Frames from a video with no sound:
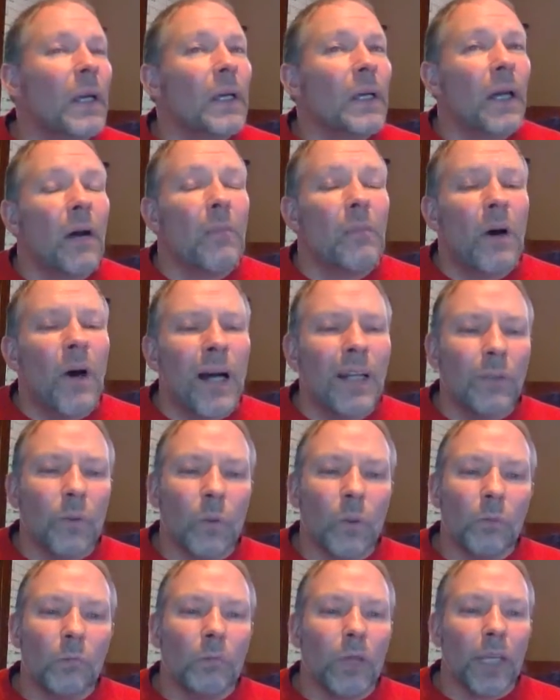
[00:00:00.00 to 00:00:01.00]
"Come on,
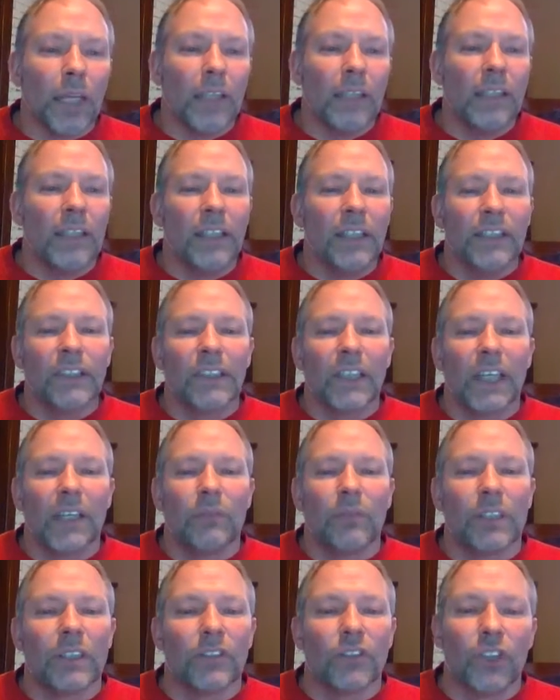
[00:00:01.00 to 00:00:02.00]
old man," he said
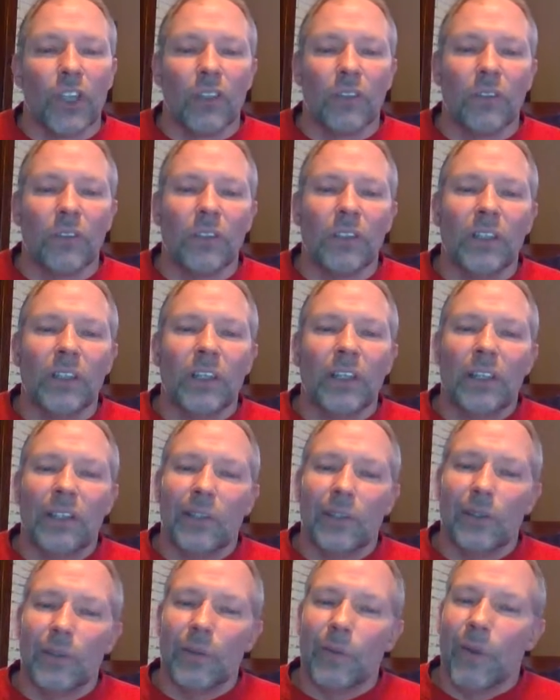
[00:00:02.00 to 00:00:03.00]
with a chuckle.
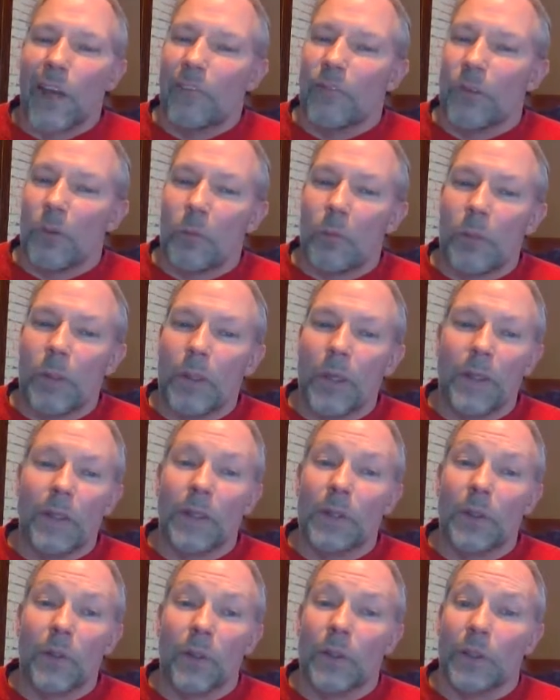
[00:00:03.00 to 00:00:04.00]
"You'd never be
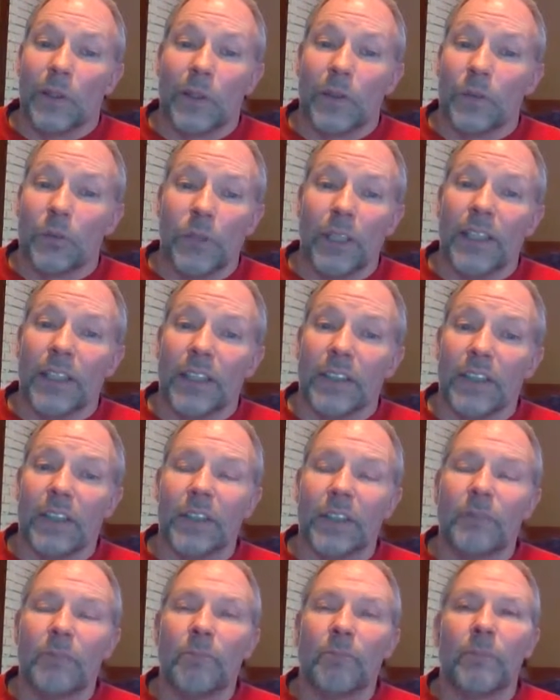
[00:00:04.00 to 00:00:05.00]
any good in a
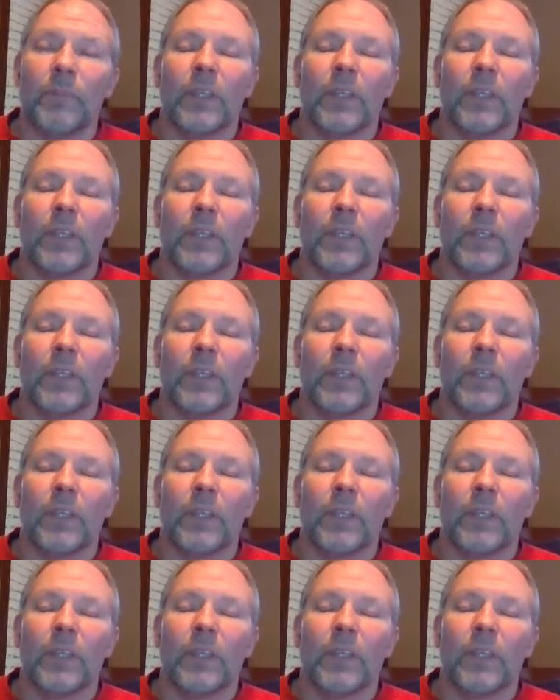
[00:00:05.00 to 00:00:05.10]
race."